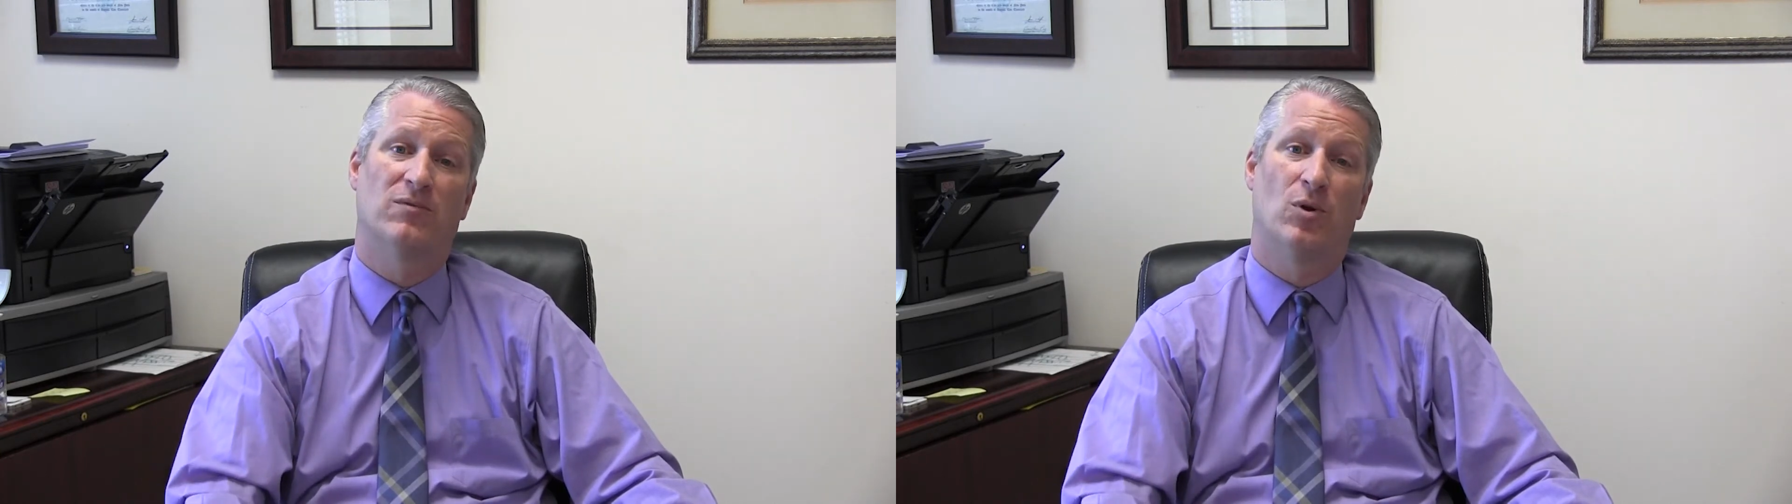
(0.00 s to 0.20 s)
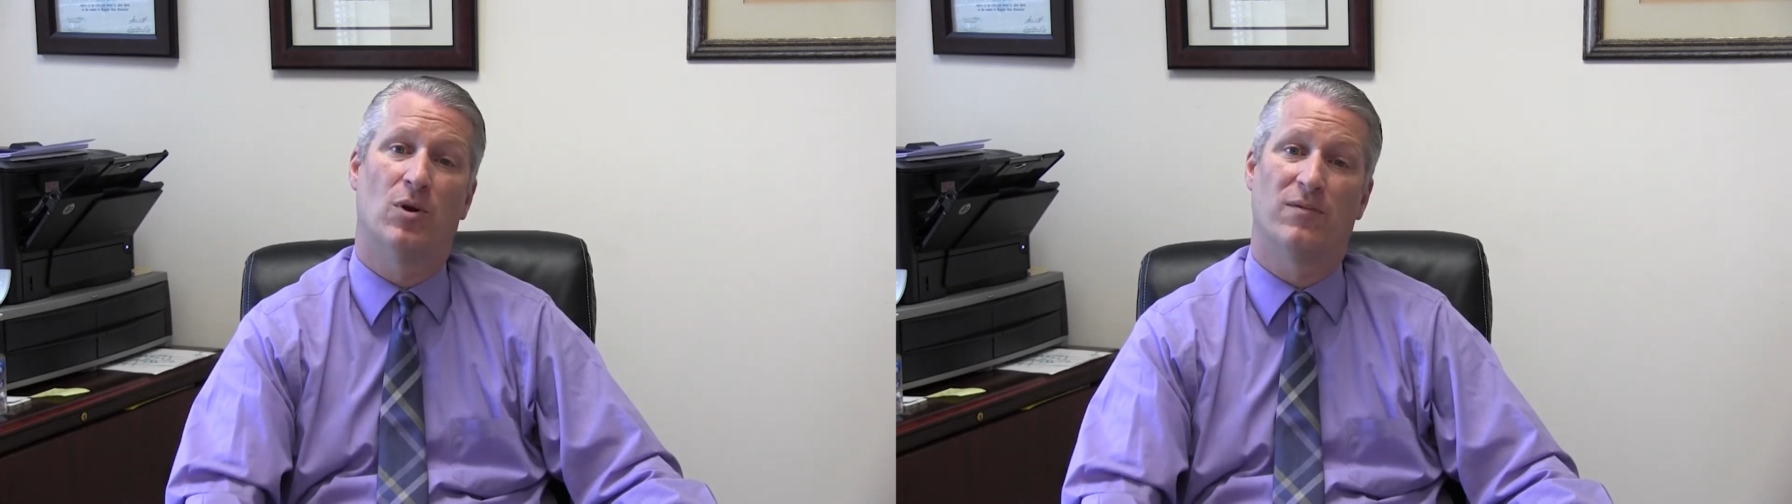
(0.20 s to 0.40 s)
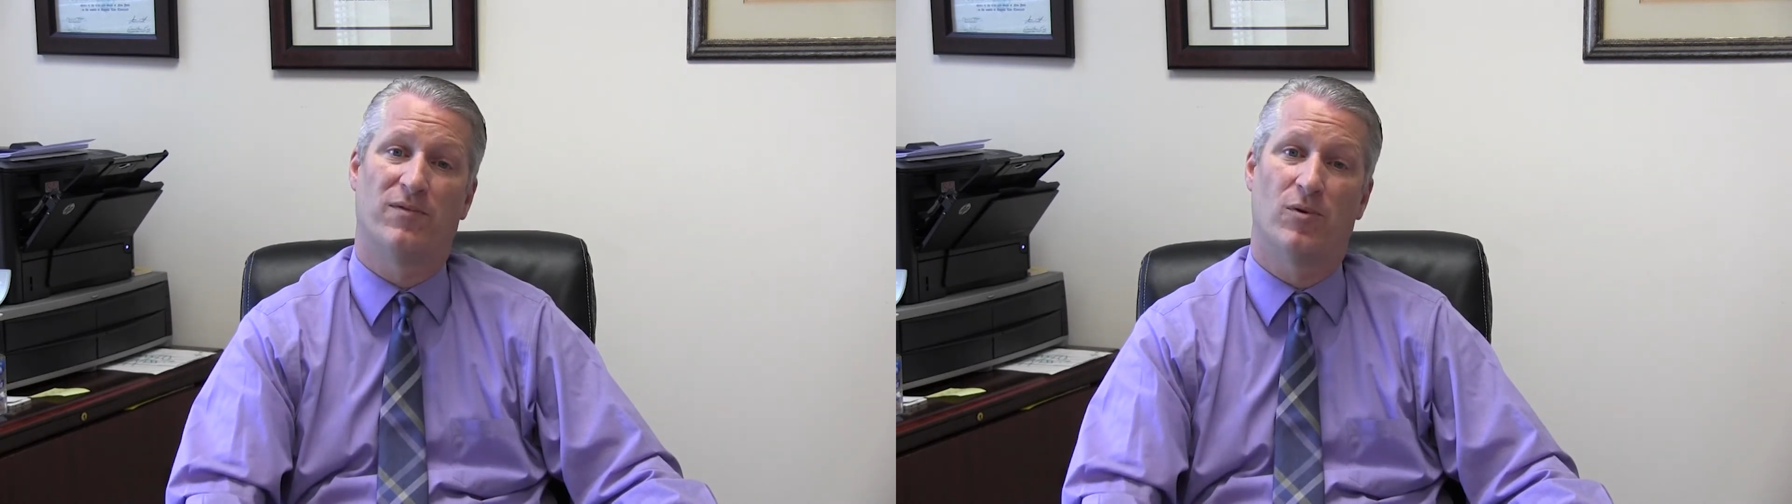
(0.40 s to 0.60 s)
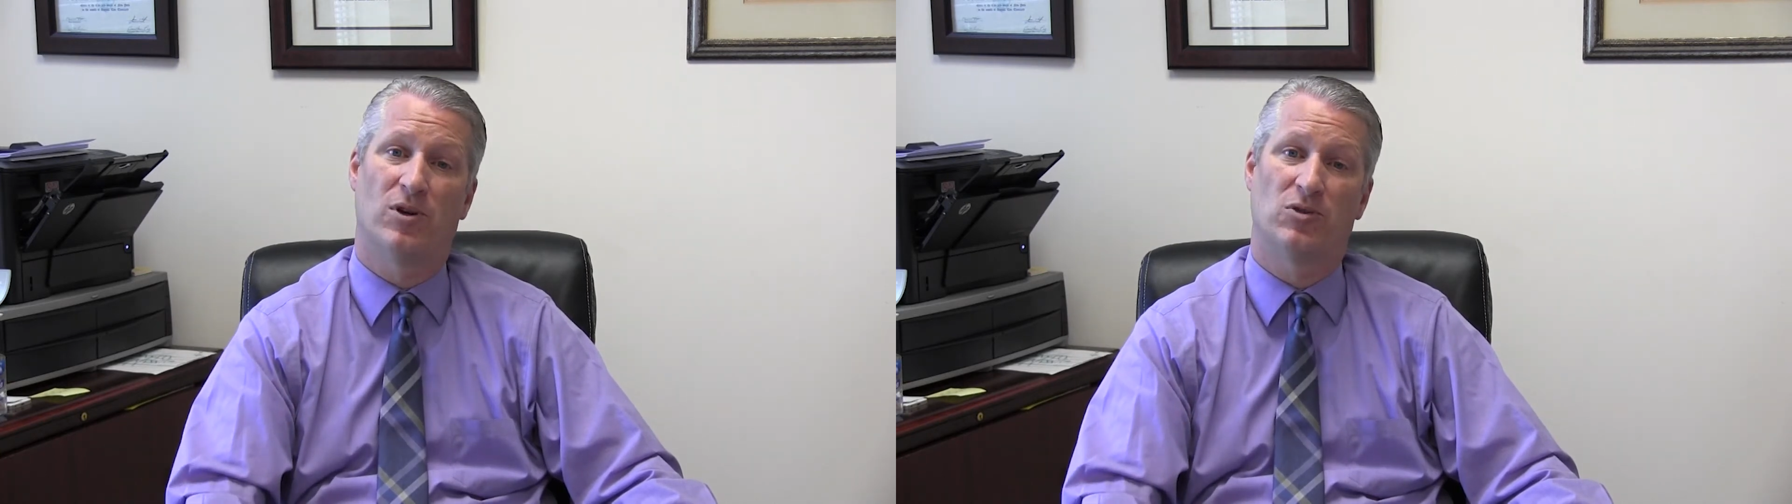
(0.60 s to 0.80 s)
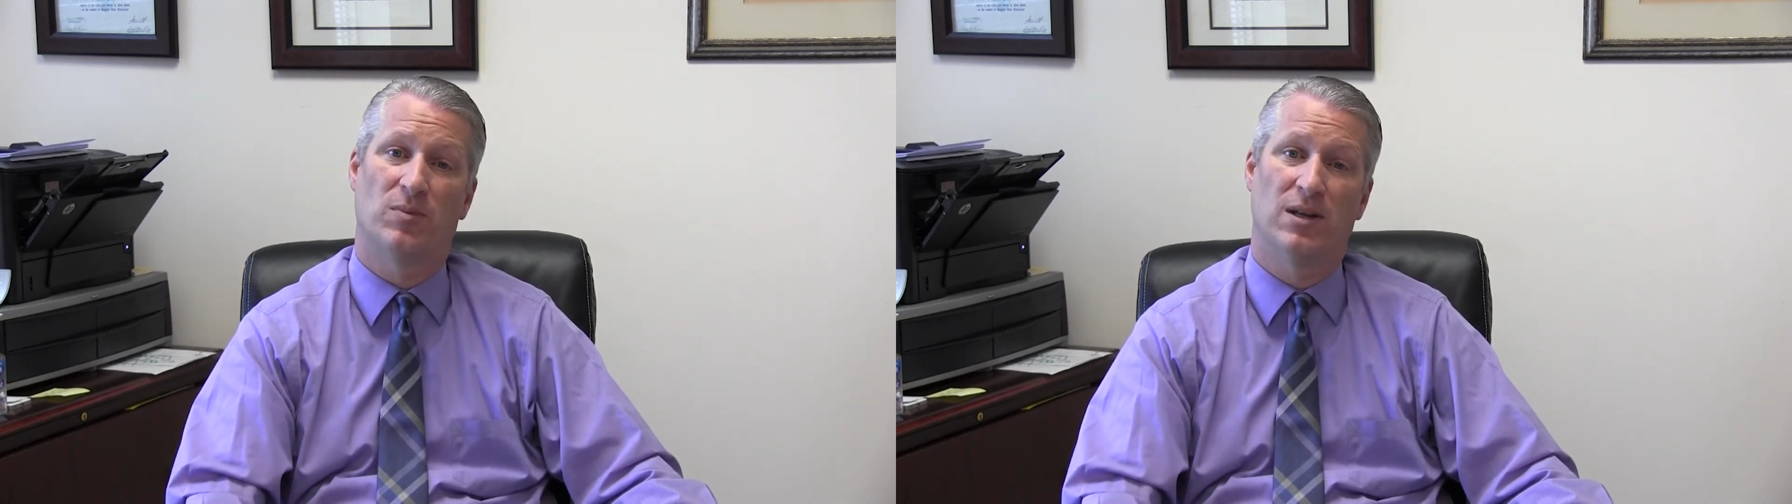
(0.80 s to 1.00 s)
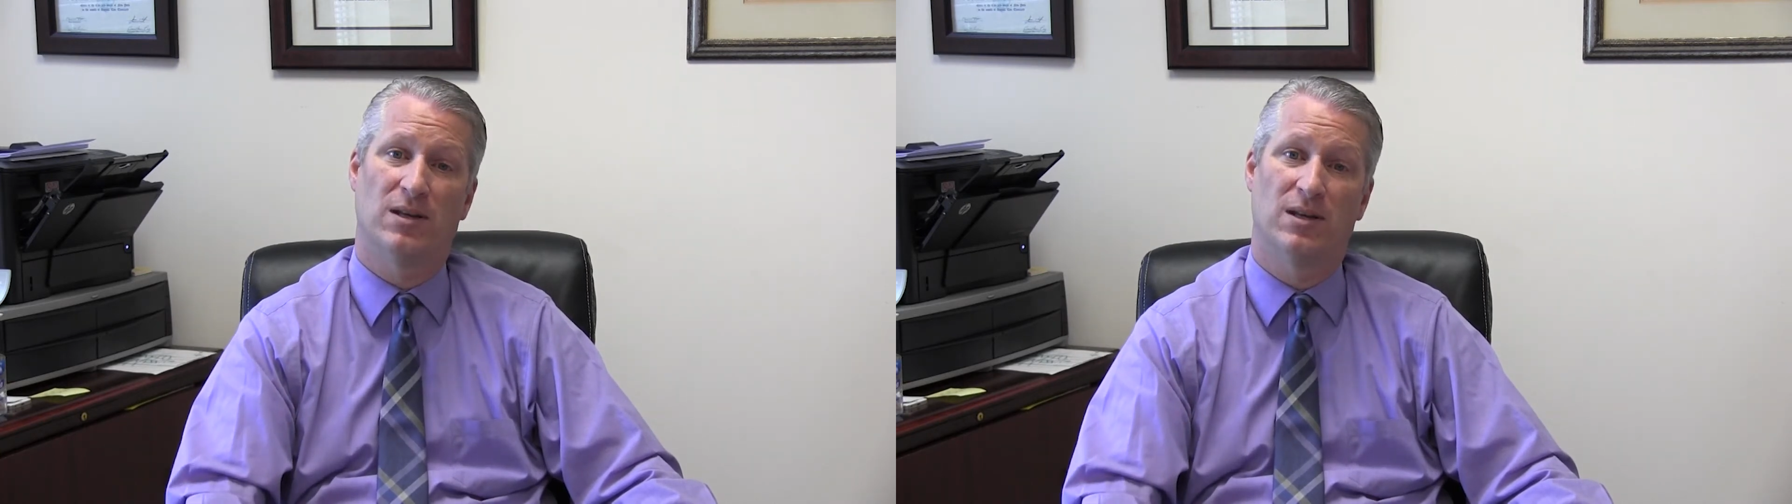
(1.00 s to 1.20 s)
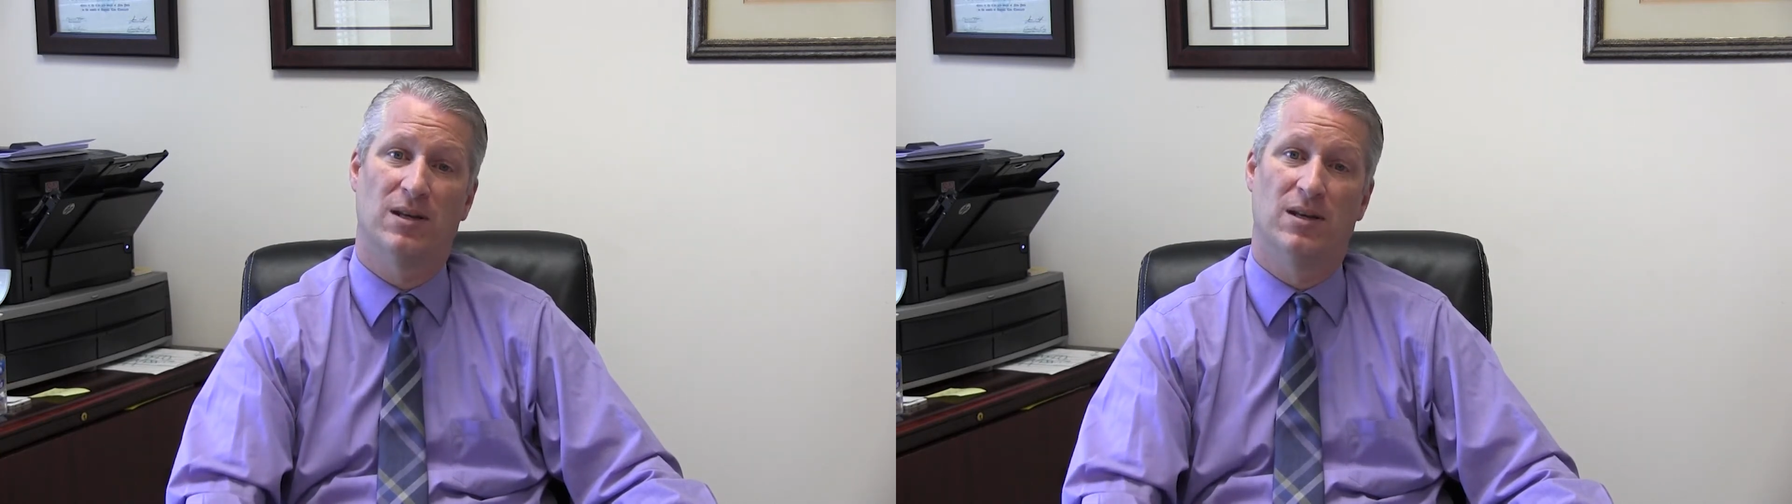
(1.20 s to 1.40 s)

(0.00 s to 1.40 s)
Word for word: of law enforcement.